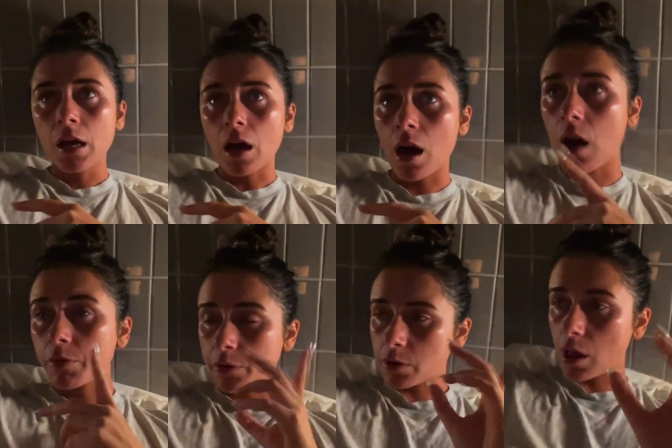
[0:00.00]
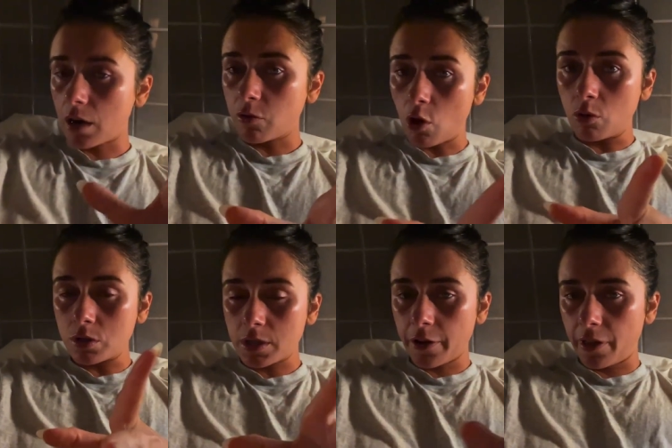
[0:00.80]
Um, there were a lot of locals
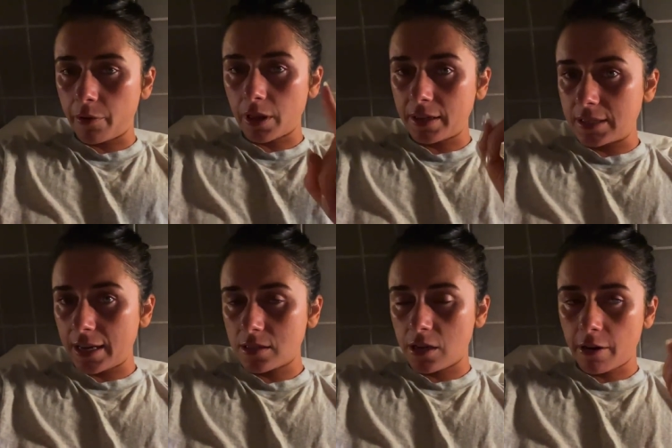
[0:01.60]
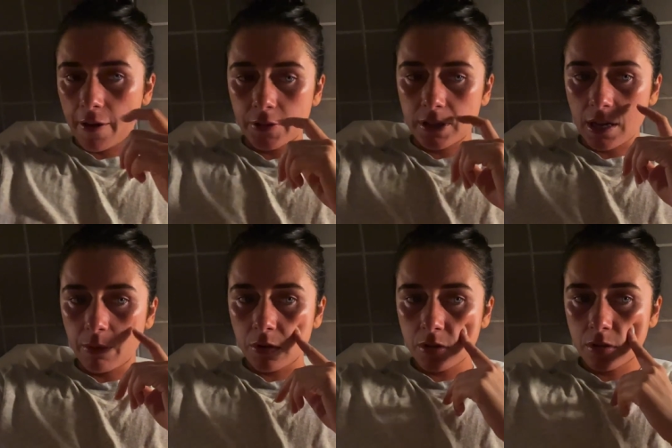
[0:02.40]
there. They were like dancing around the
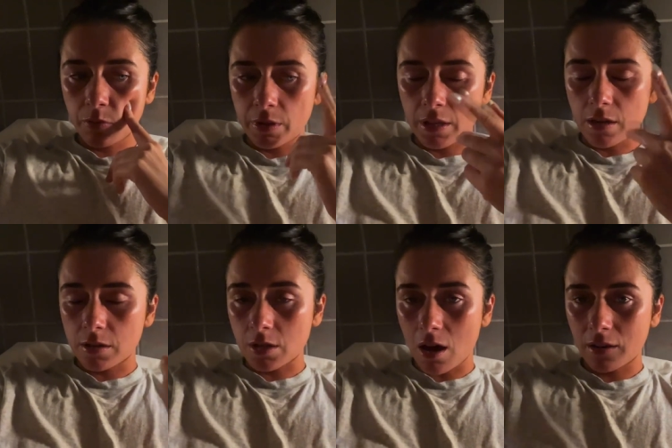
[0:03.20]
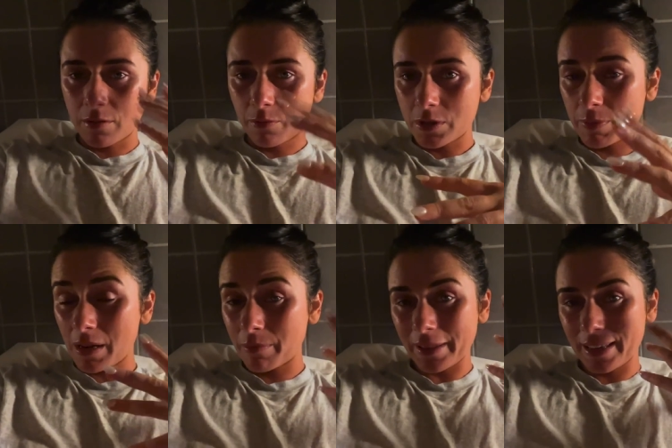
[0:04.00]
tables when the, a song was
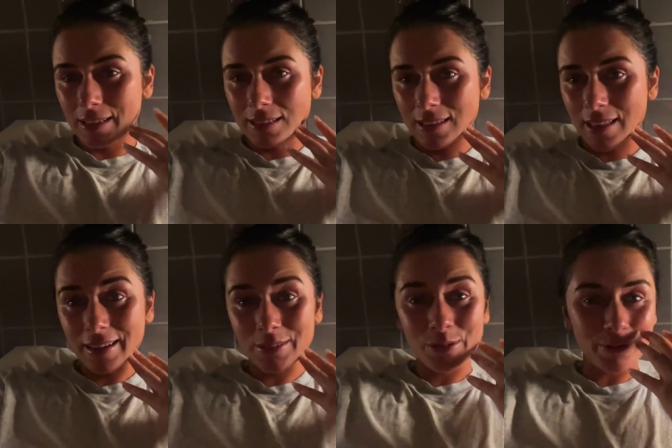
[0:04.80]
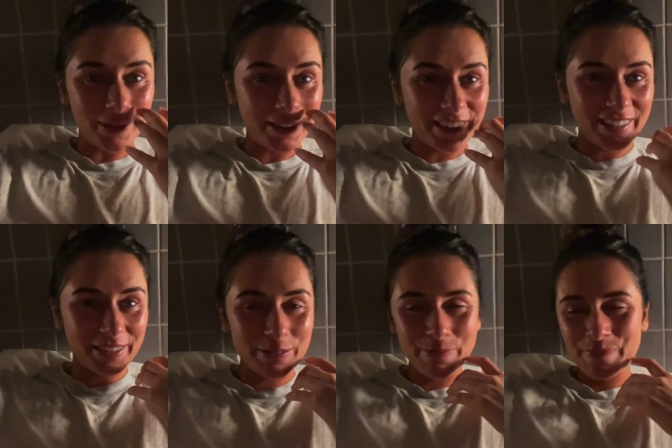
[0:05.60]
being played that they liked. It was really cute.